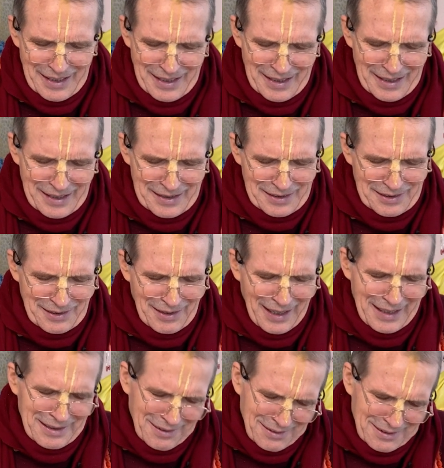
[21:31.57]
So
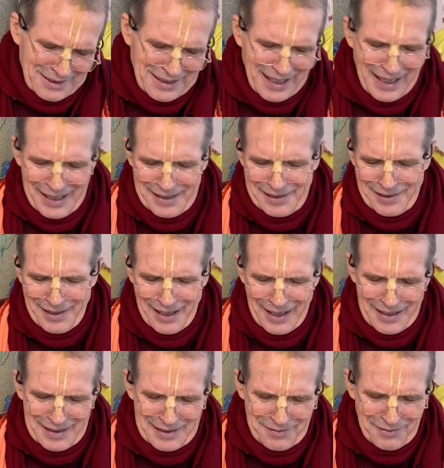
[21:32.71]
I don't dare to
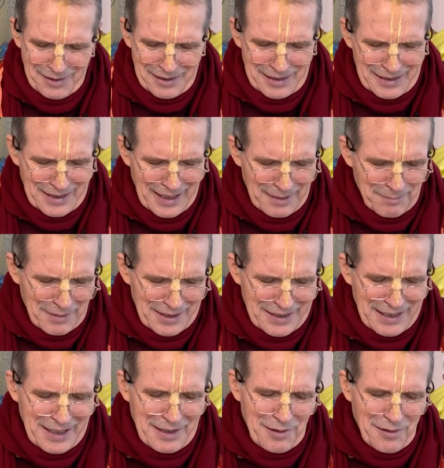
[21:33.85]
ask for this. Let me
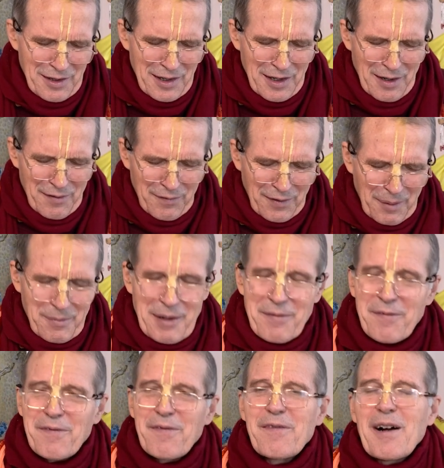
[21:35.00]
see you from
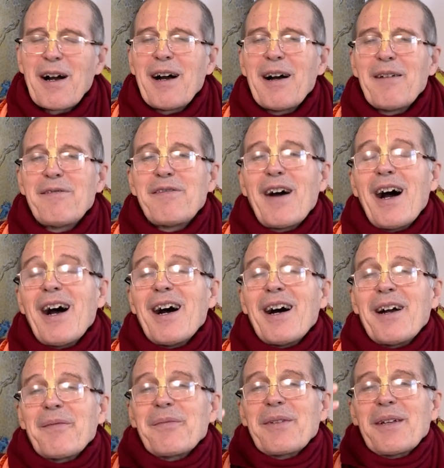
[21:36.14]

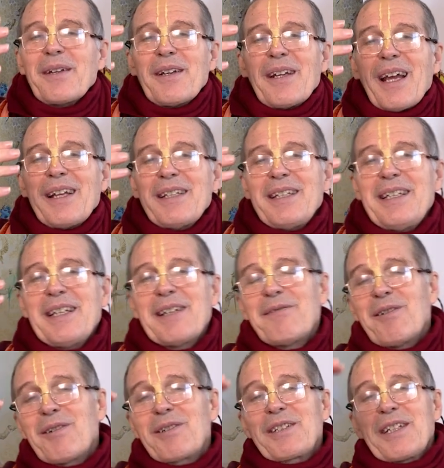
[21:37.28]
afar. And he
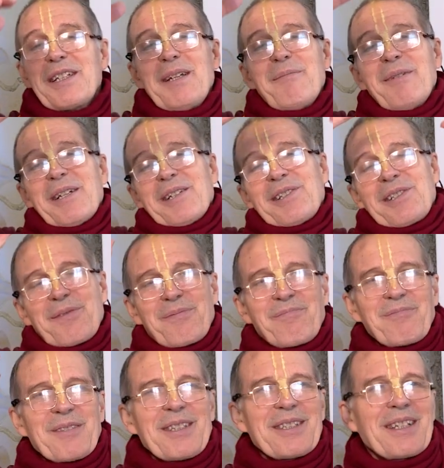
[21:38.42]
invokes an image,
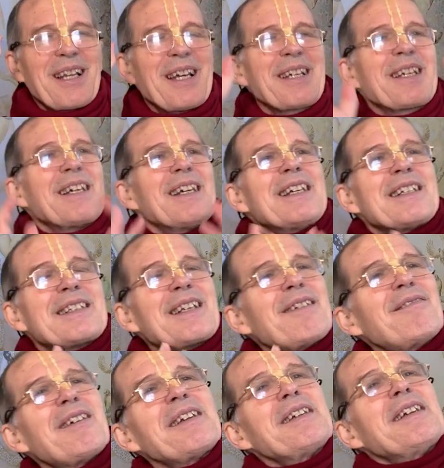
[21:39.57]
just like
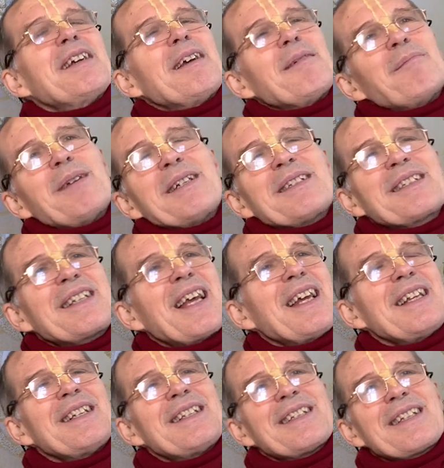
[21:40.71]
someone may
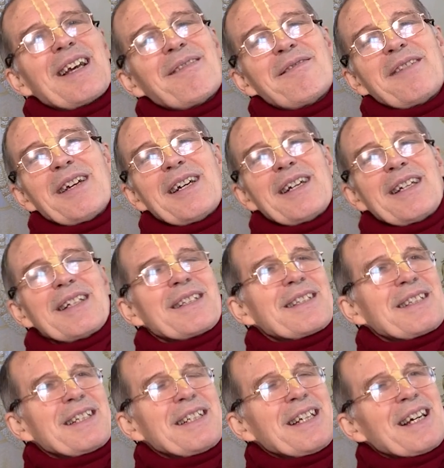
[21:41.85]
stand somewhere and
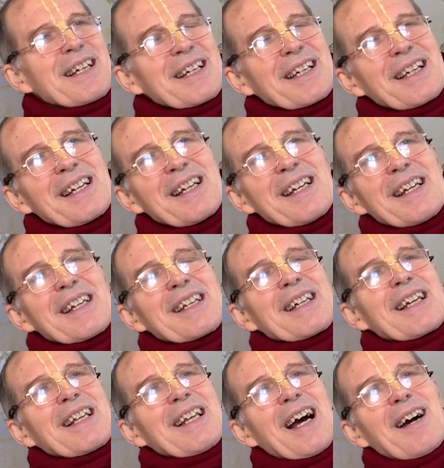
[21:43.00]
see a
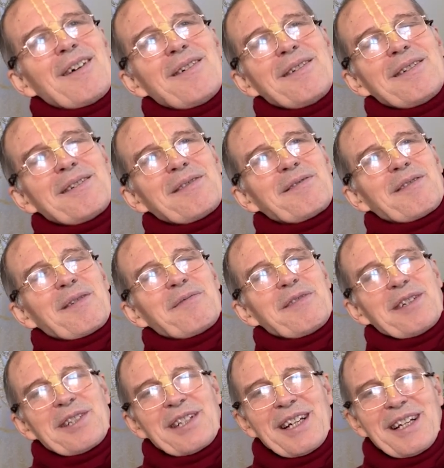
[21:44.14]
cloud from
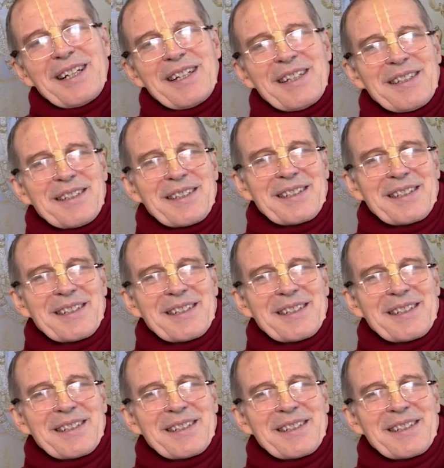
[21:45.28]
which a